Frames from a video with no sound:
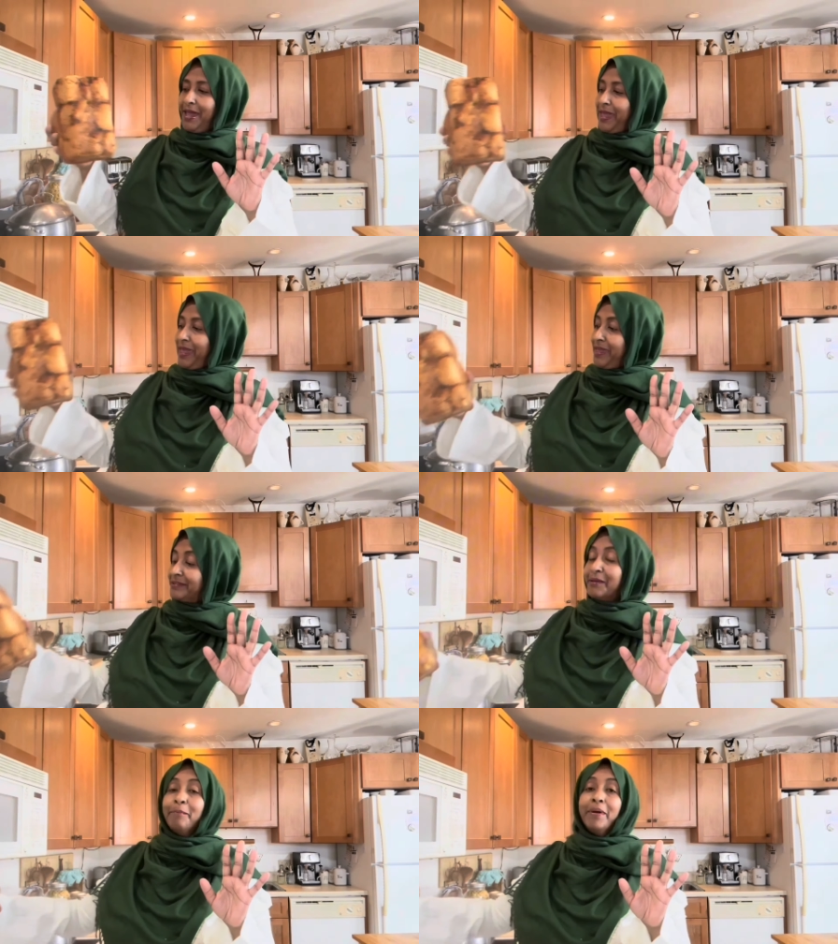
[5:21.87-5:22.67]

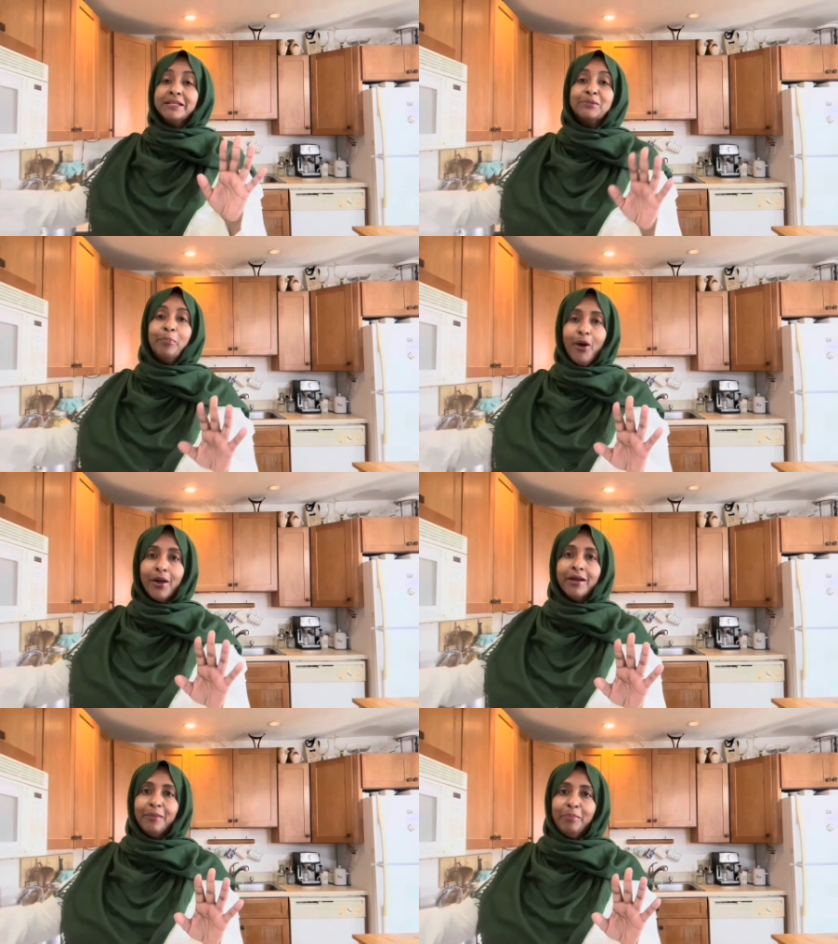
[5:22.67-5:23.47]
And the best
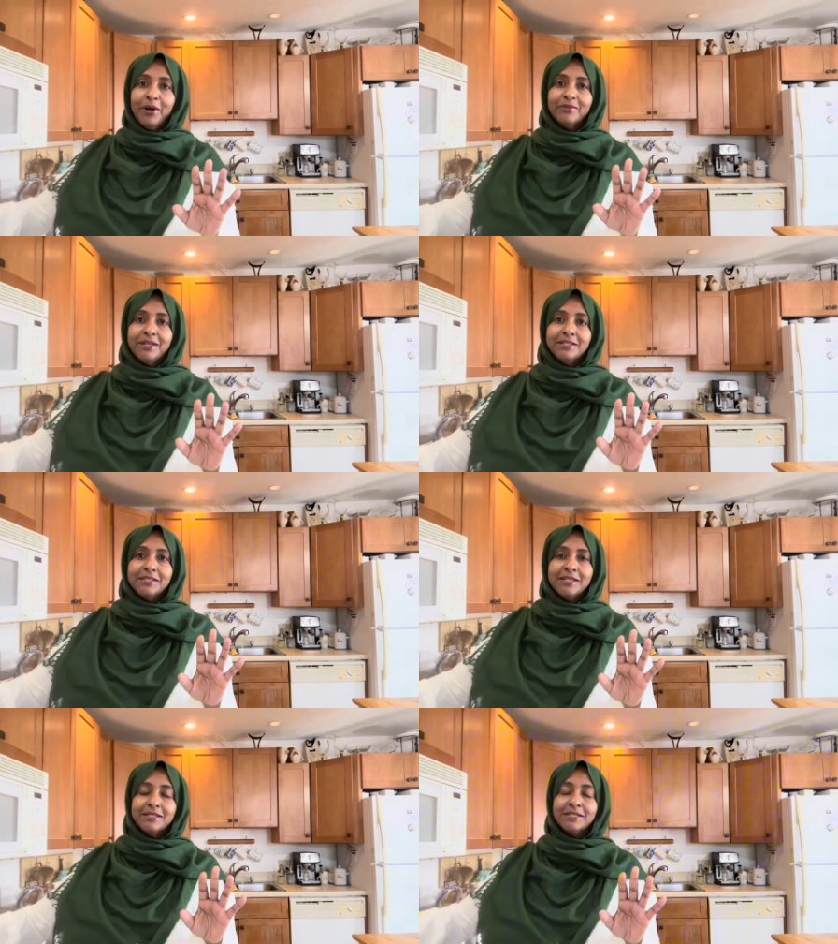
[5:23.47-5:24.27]
part about this
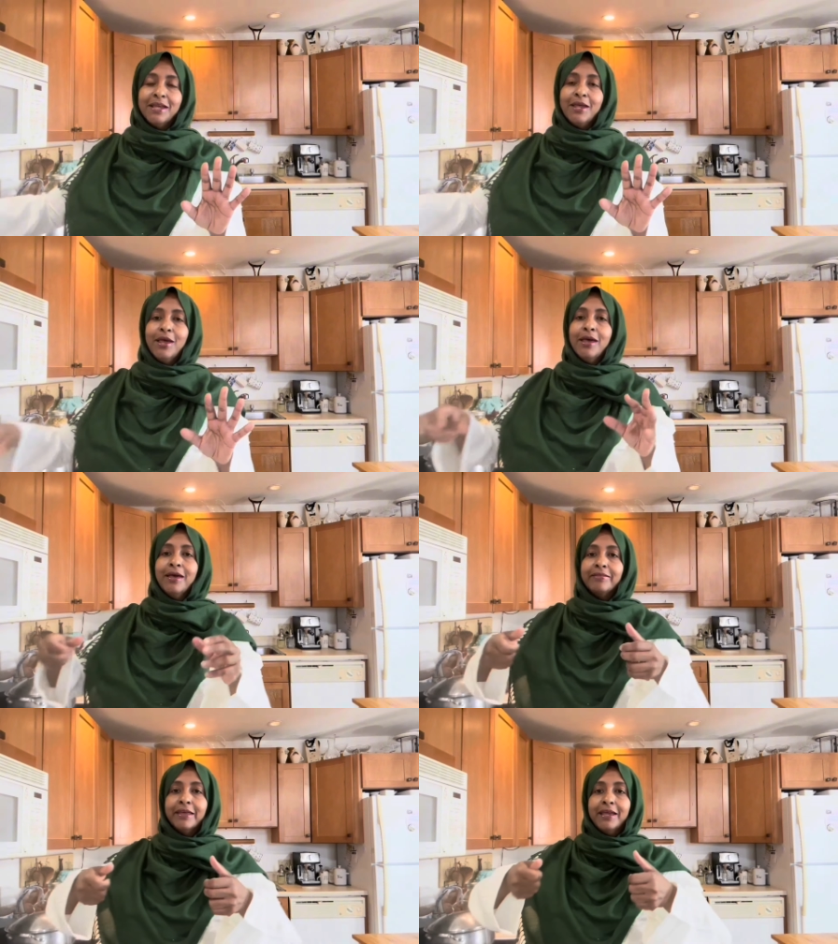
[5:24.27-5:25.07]
is
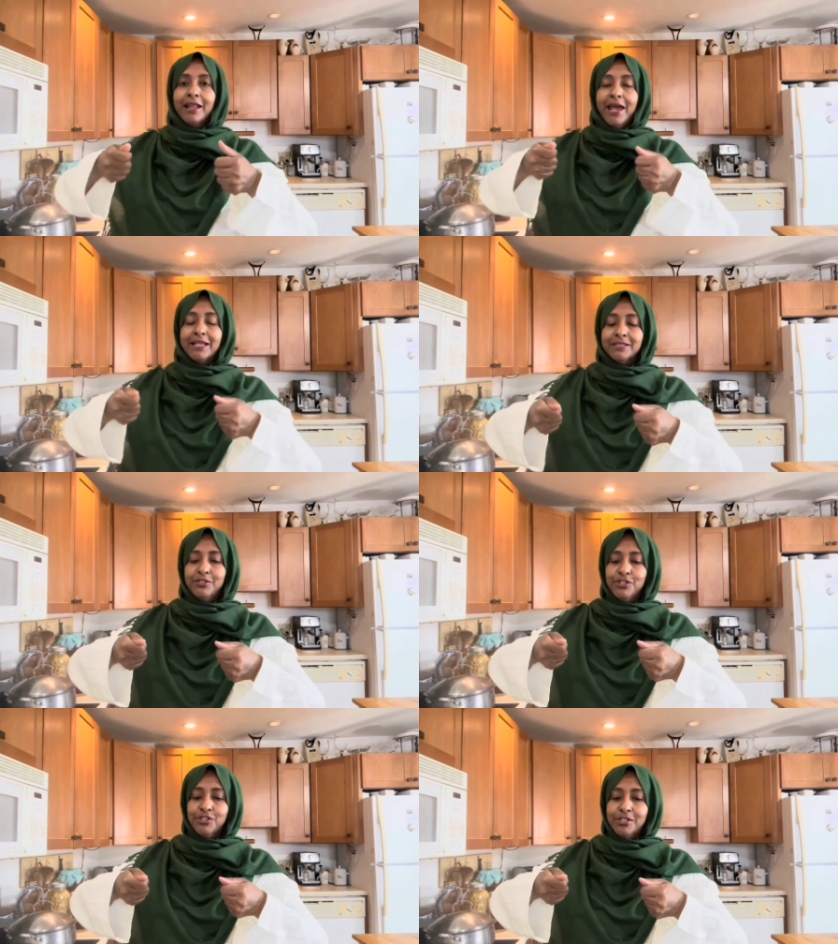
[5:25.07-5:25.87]
the glass
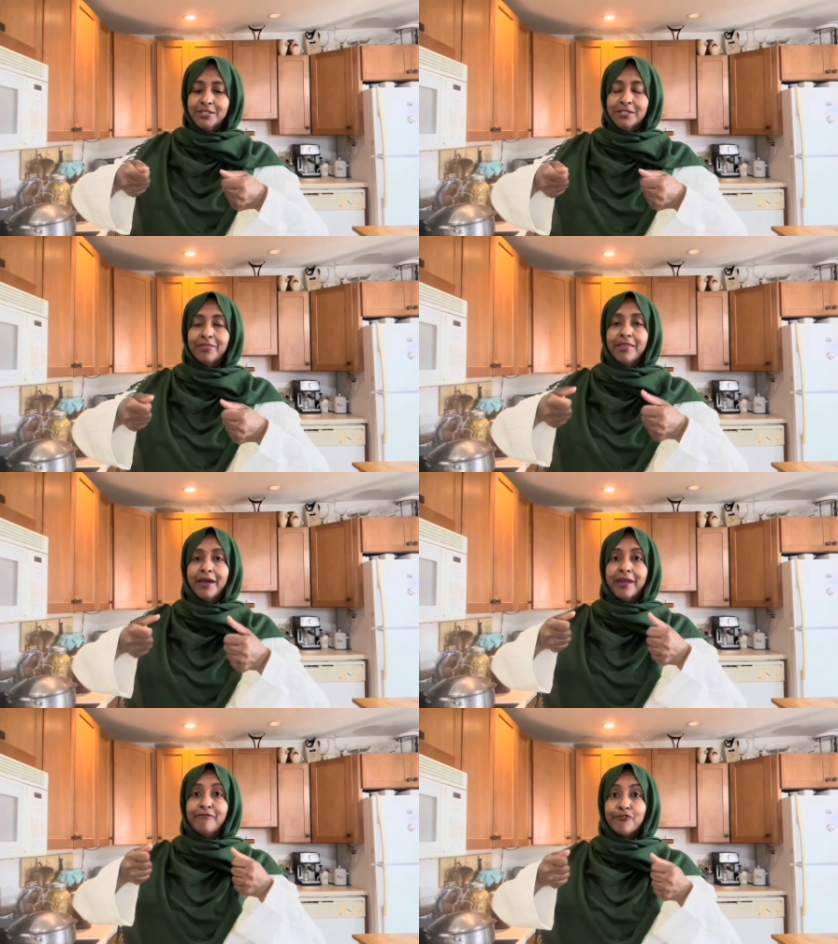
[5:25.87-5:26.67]
dishes
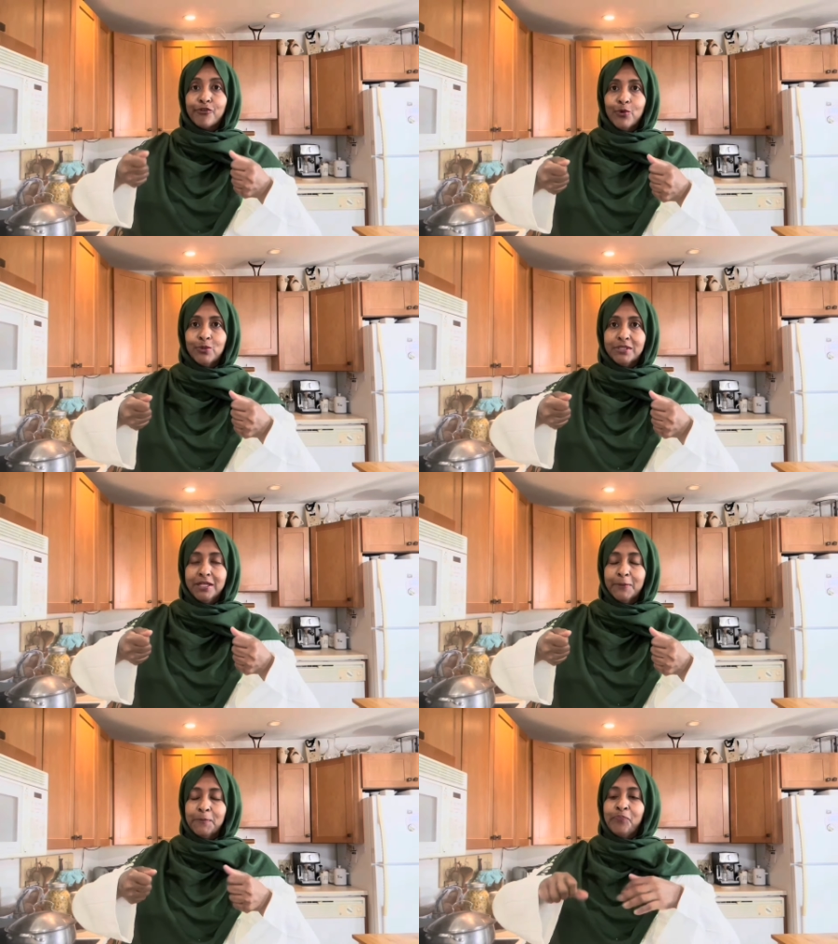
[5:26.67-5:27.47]
that I froze it,